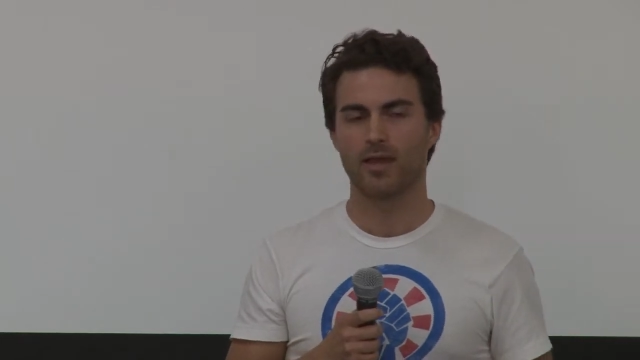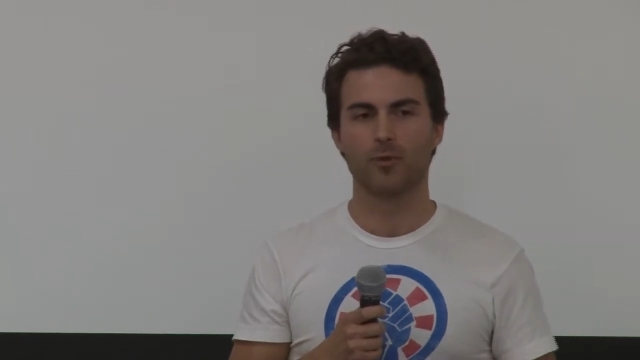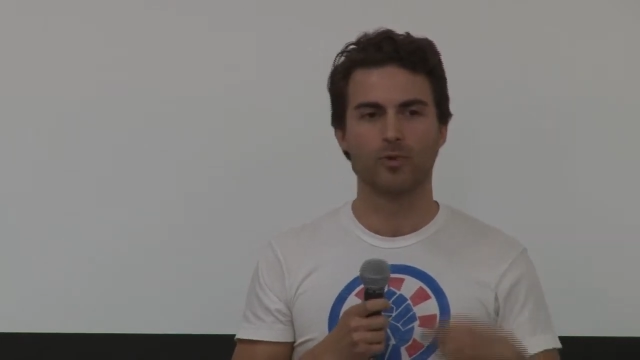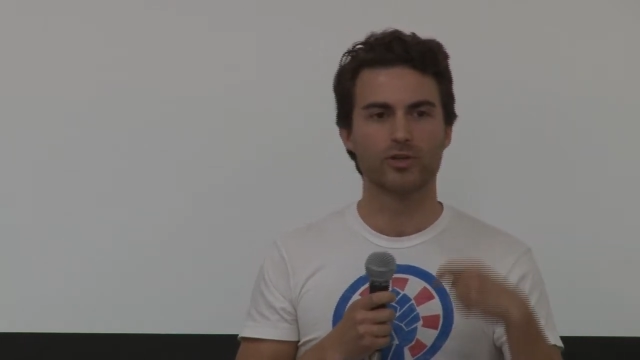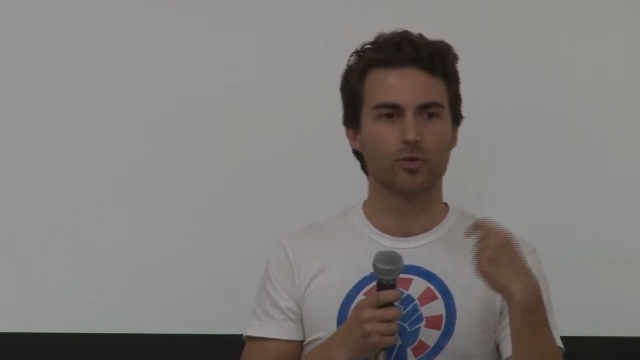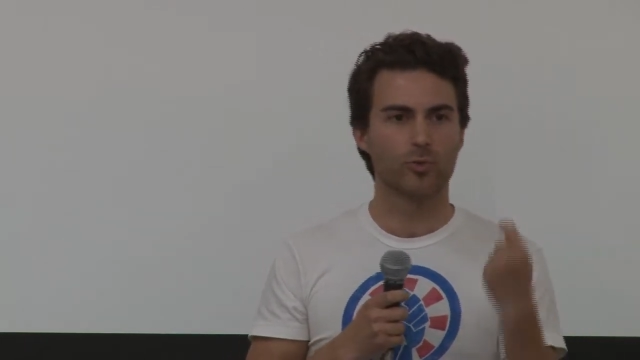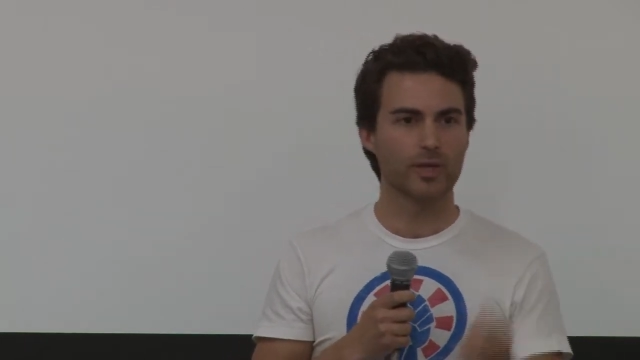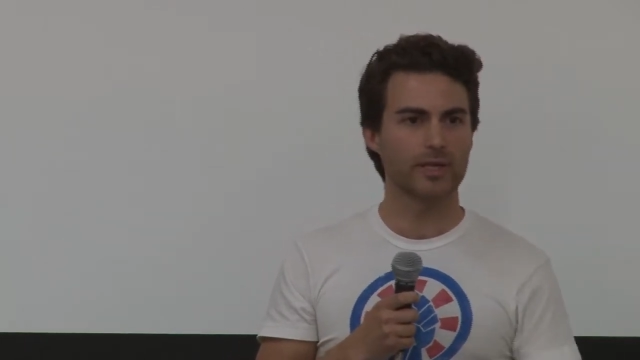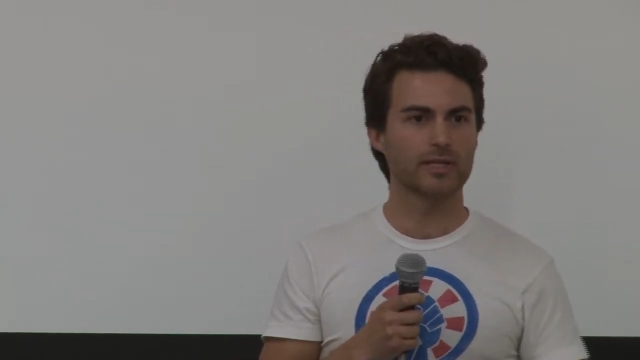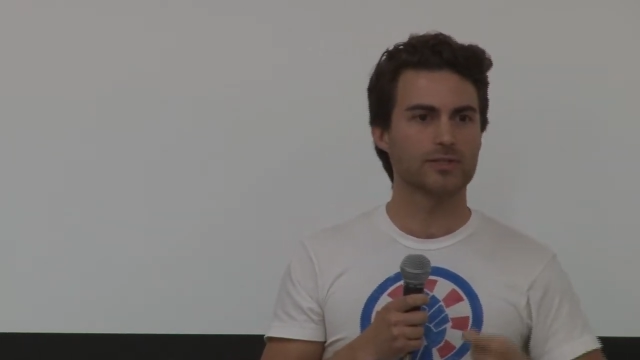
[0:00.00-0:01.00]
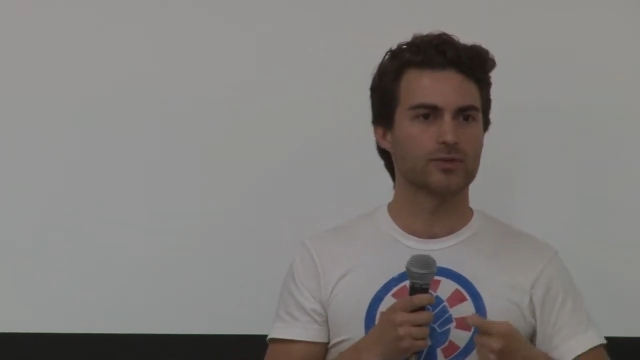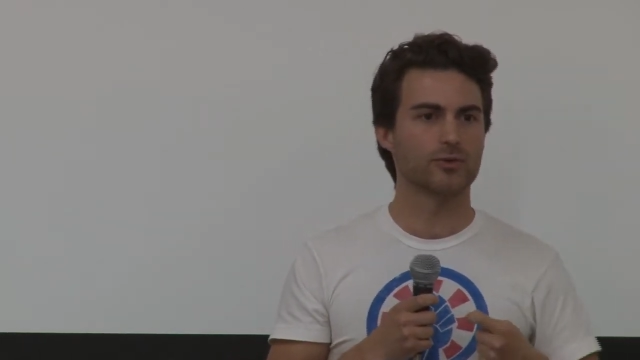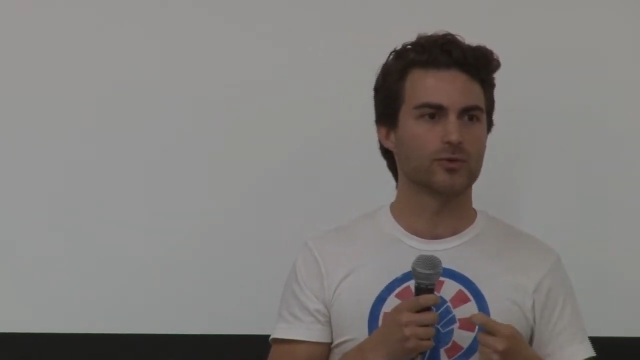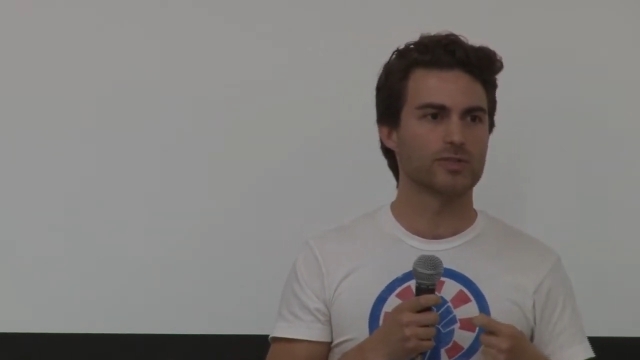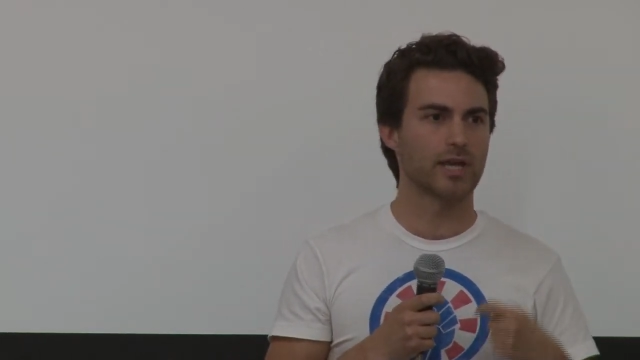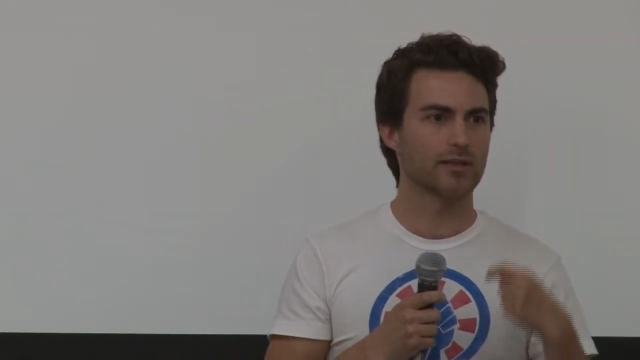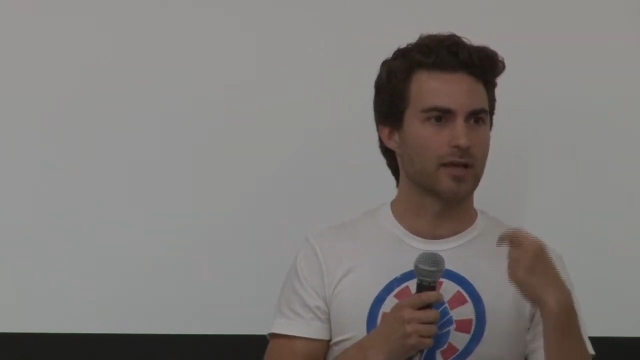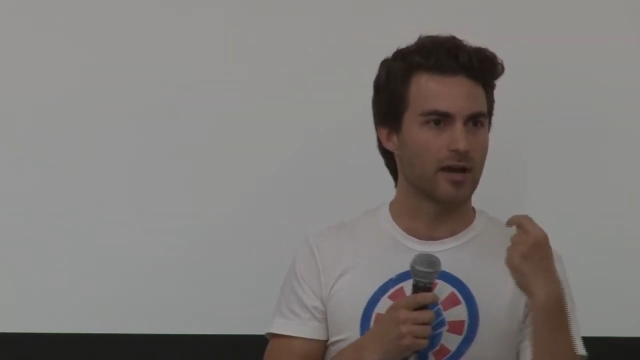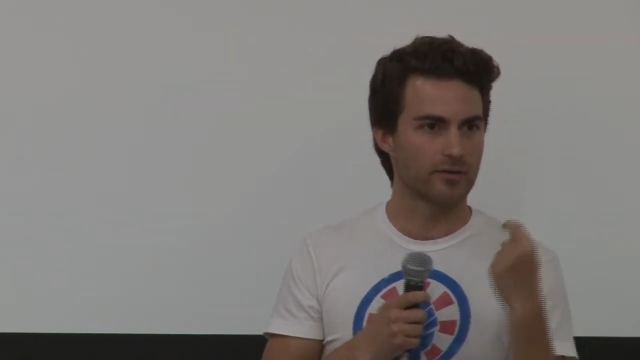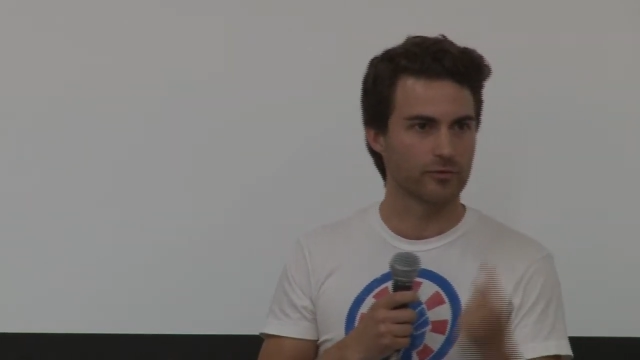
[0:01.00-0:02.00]
And when you're willing to take the
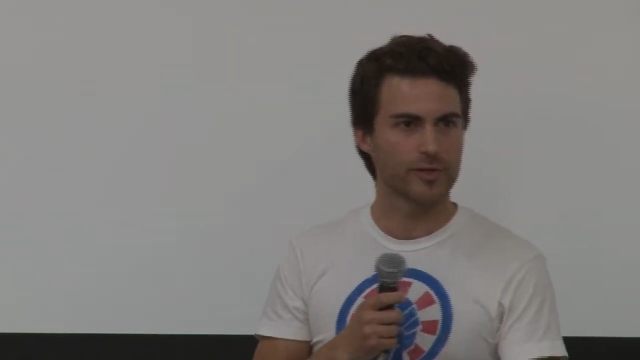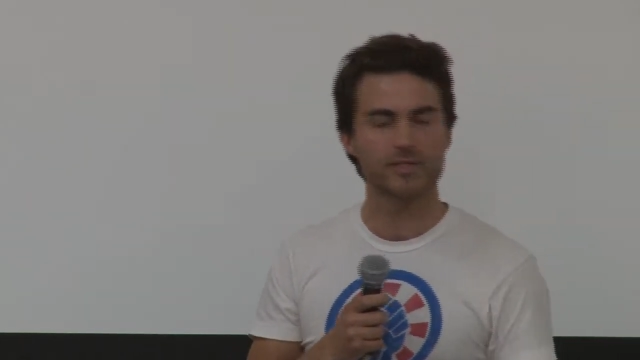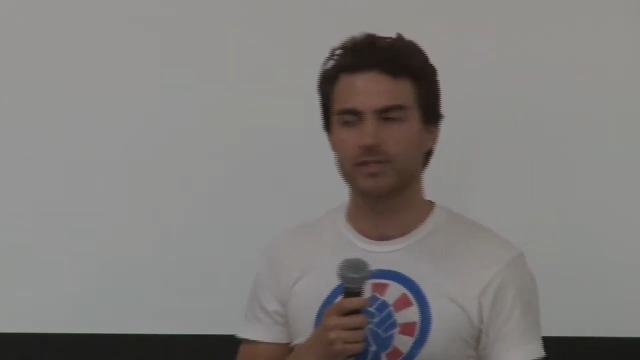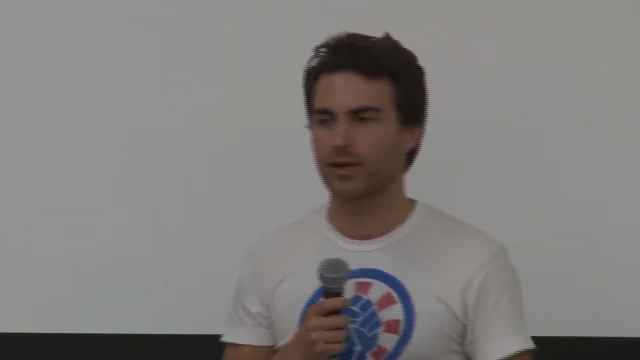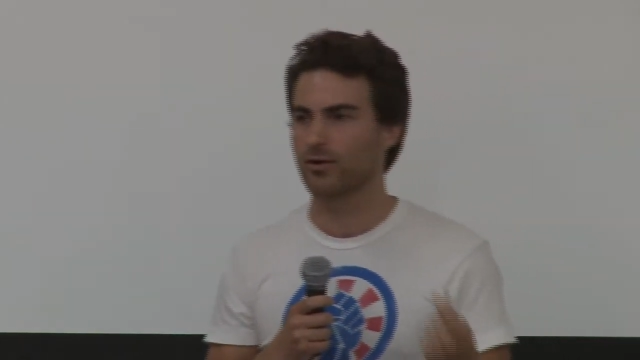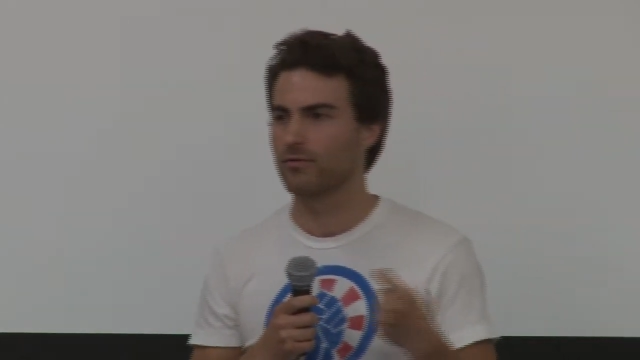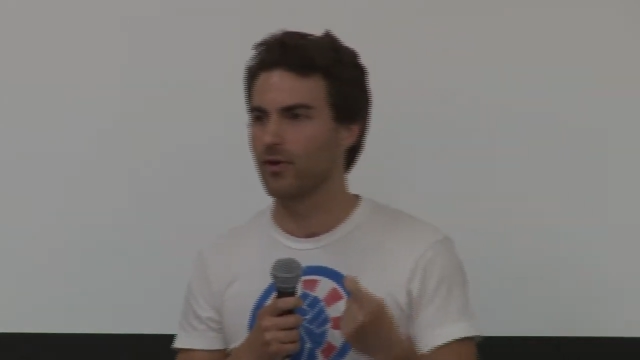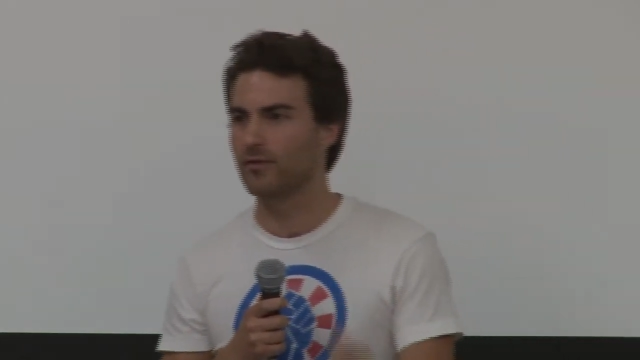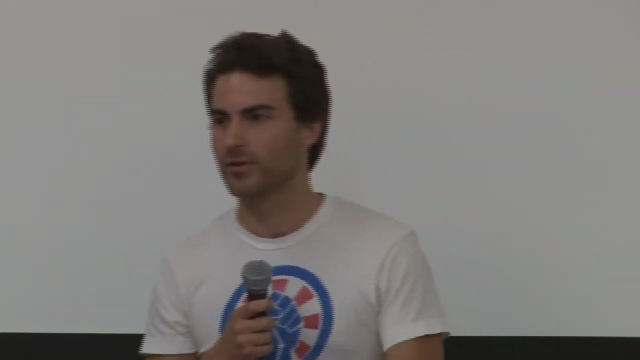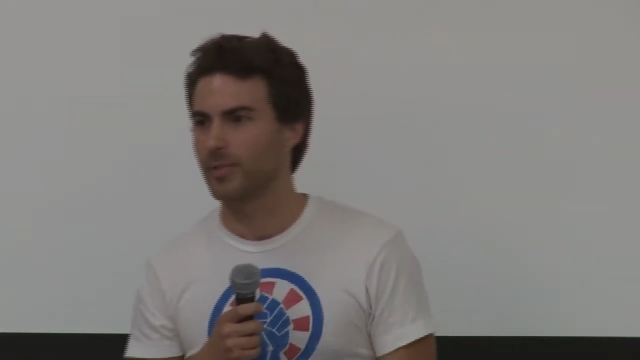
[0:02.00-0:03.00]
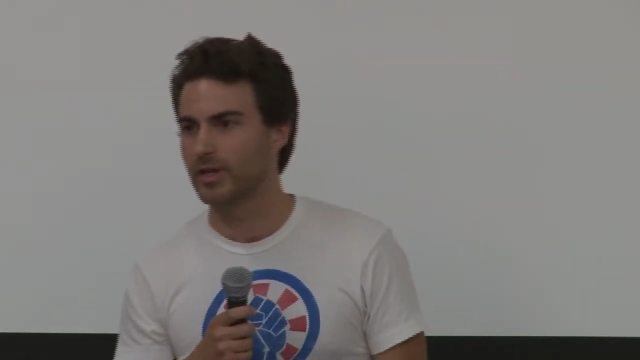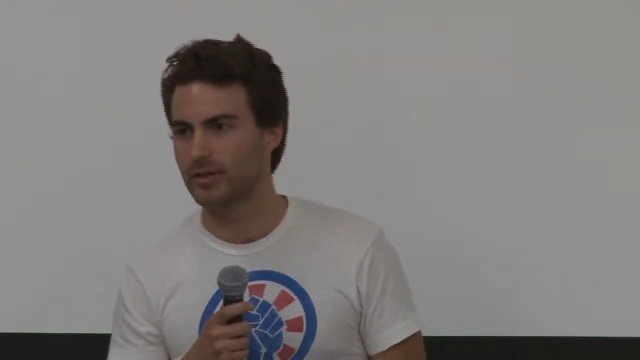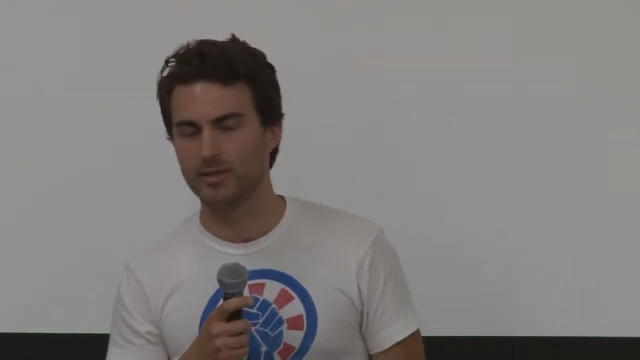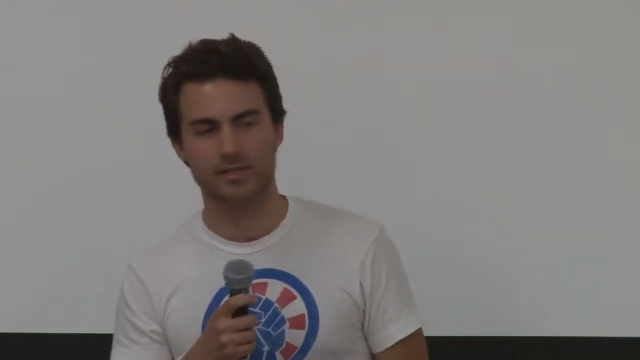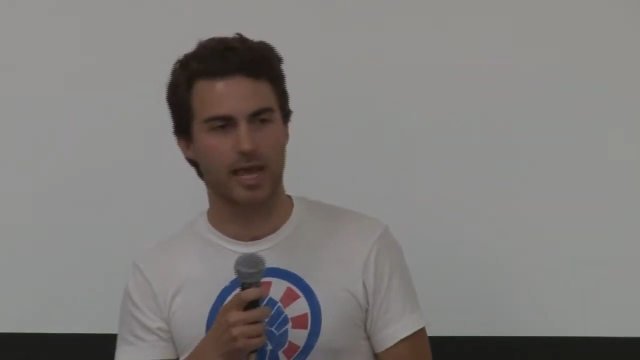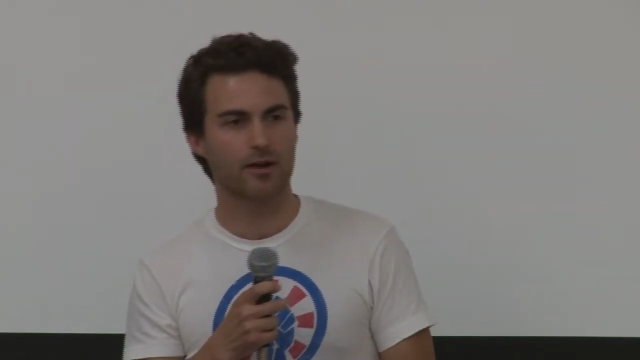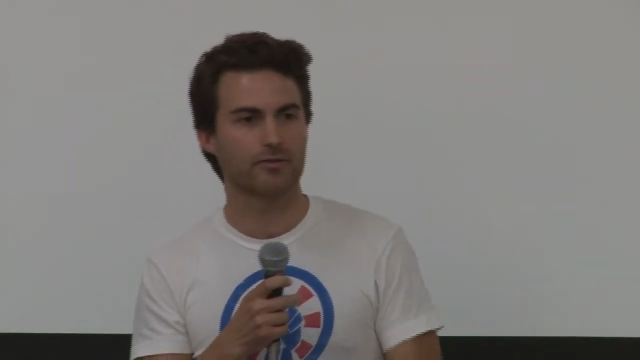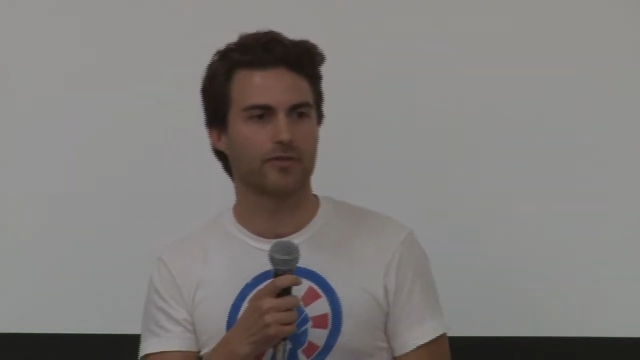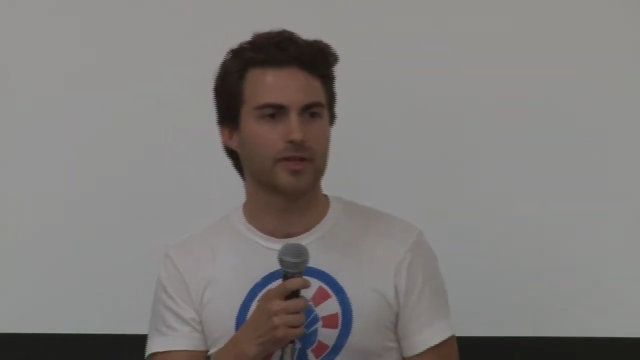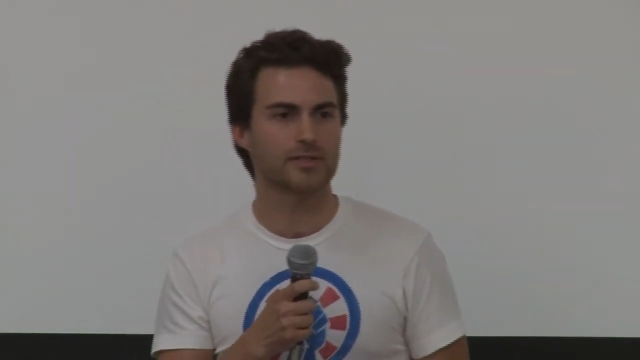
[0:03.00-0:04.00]
kind of risks that are involved in making these
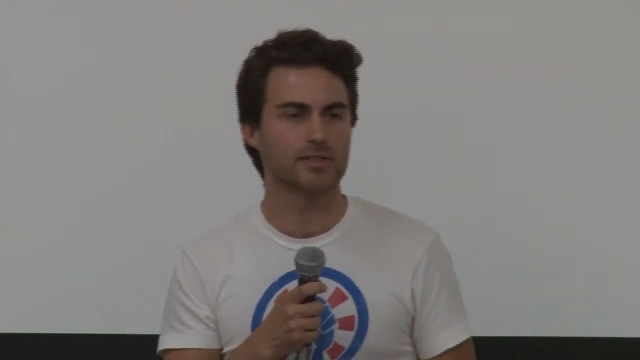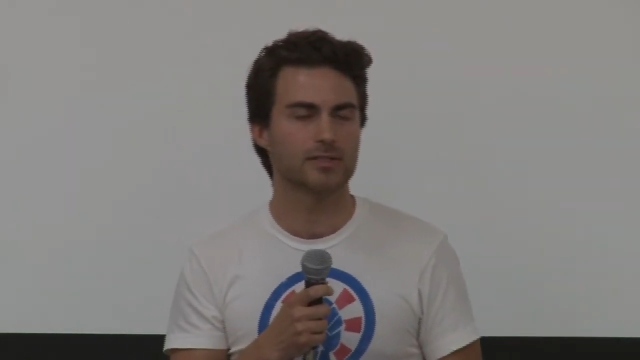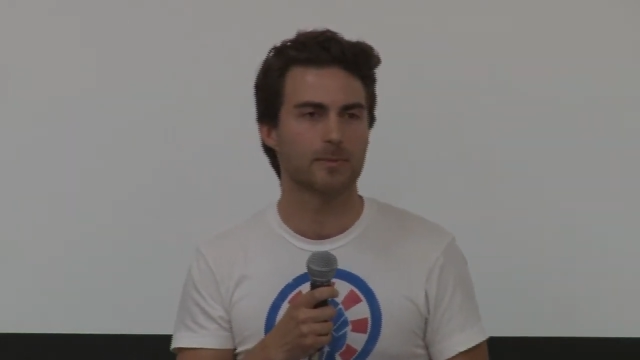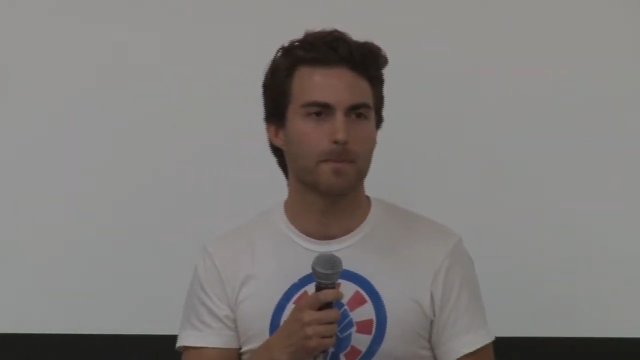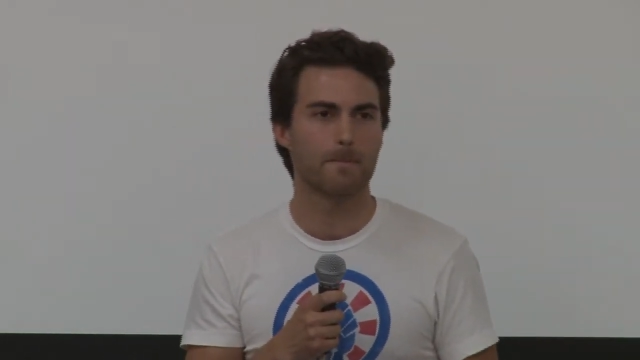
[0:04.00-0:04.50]
sacrifices,